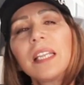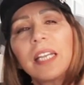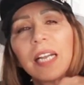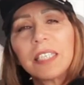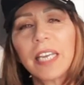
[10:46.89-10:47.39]

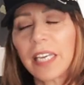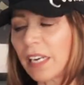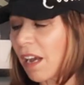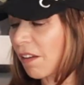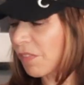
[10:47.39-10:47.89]
then I take it
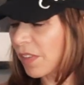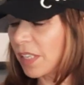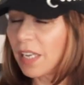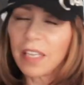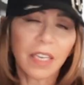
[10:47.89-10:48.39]
off,
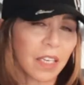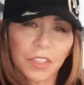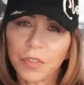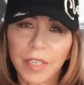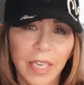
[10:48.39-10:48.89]
and then I'll
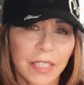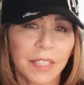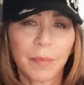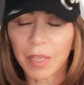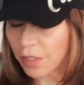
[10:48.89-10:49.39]
do it again
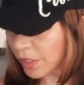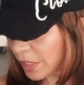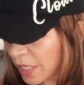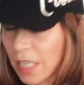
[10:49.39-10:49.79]
some other